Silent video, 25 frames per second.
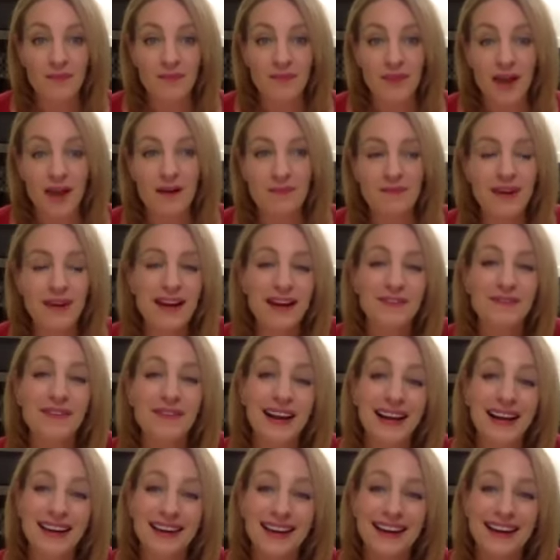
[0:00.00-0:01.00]
My
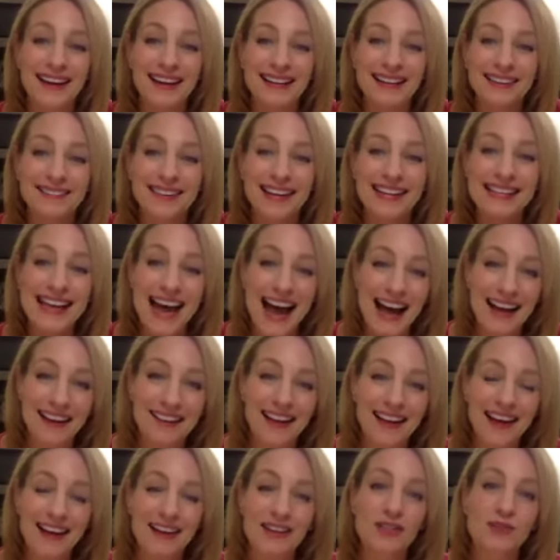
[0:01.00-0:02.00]

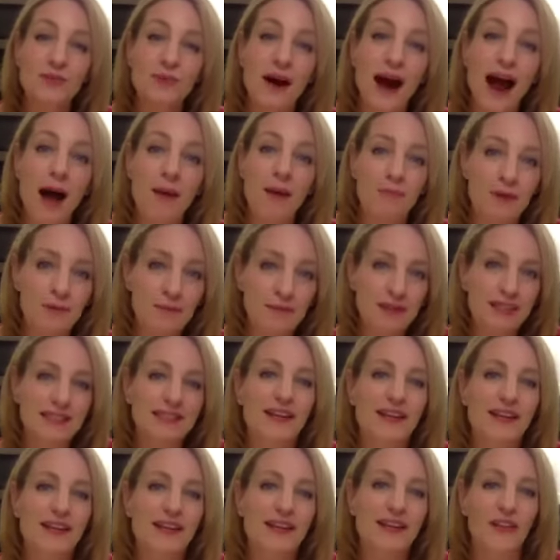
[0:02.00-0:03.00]
tagline is where happy meets
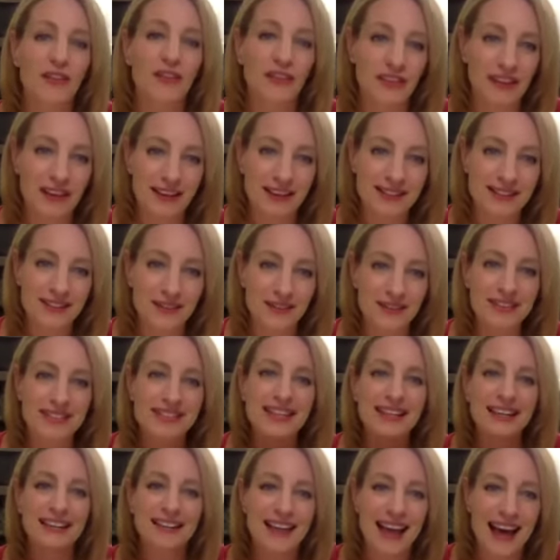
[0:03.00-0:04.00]
healthy. So it's
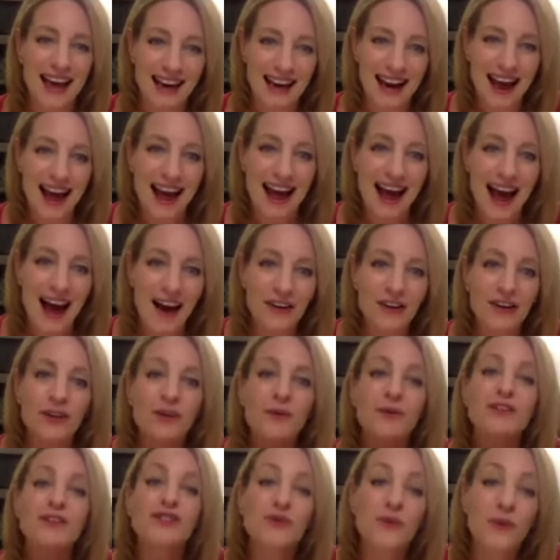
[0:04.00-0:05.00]
that, how do you
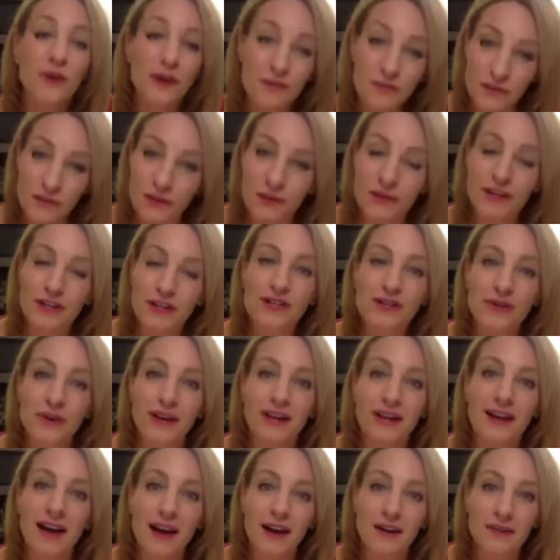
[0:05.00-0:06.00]
enjoy food and enjoy
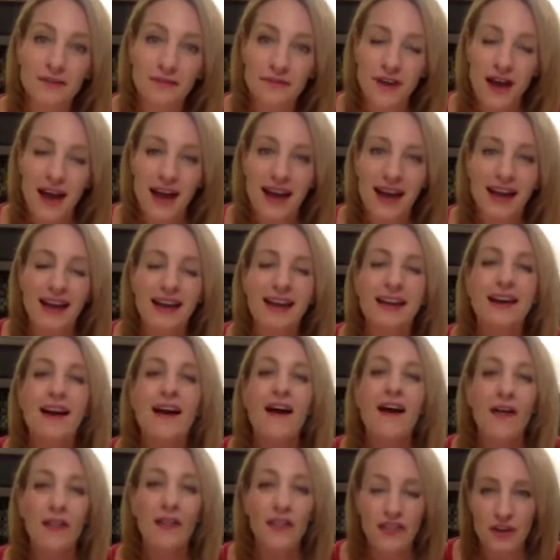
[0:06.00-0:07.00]
life in a
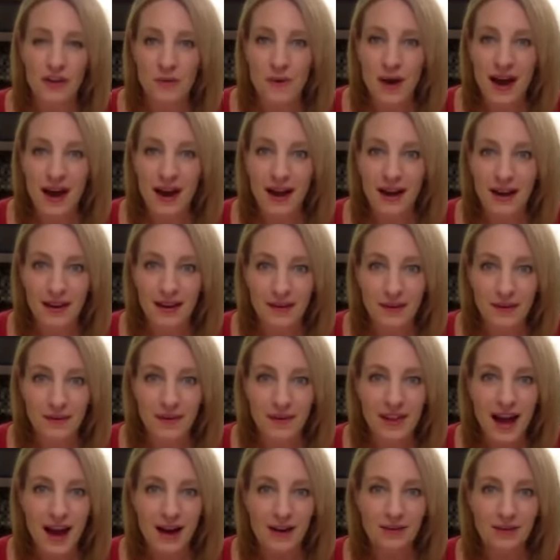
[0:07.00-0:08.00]
healthy way
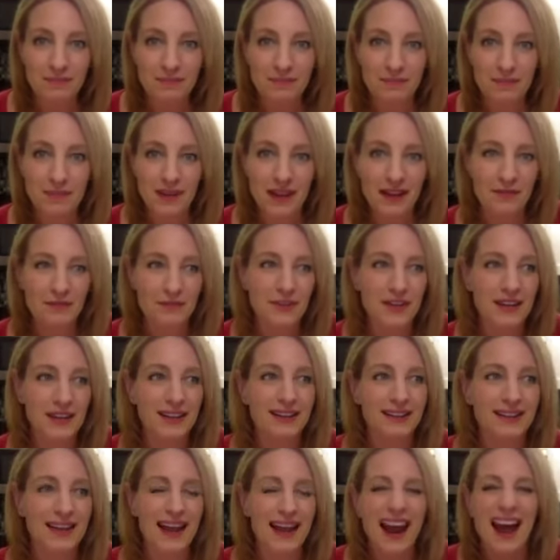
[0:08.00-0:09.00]
without
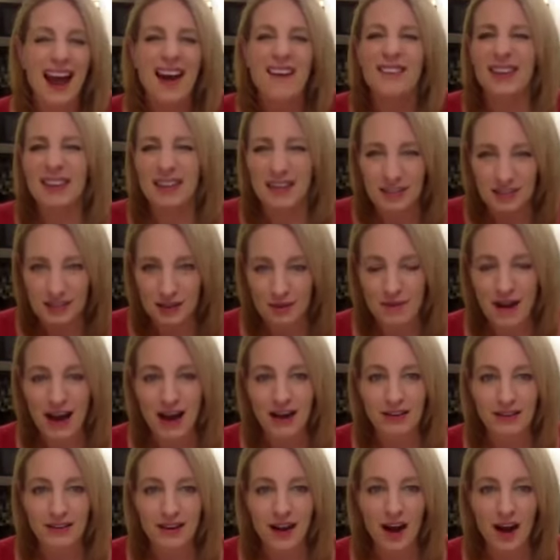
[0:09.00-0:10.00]
feeling that heaviness
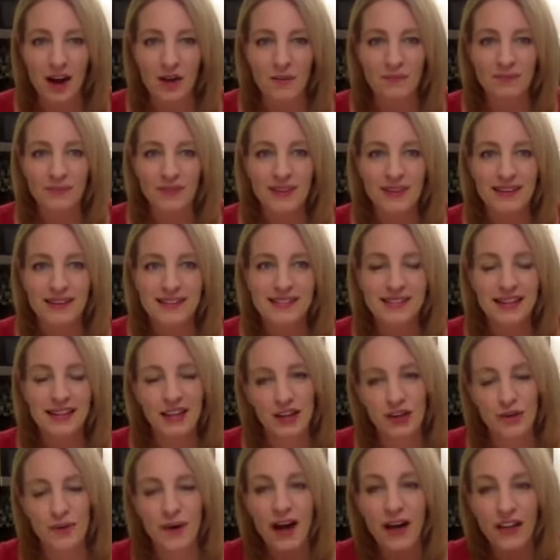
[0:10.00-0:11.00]
about
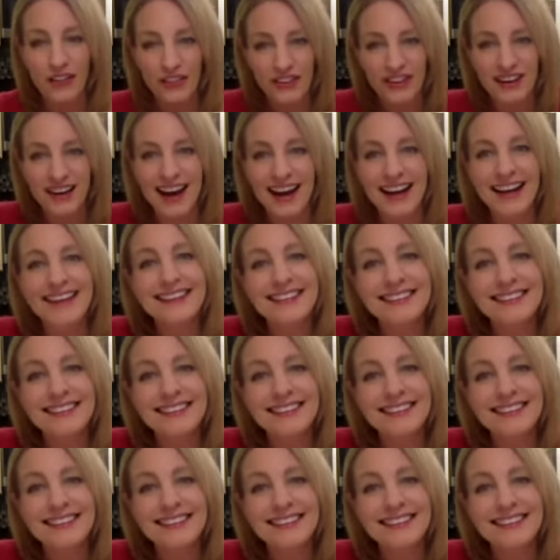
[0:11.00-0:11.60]
sticking to a healthy diet?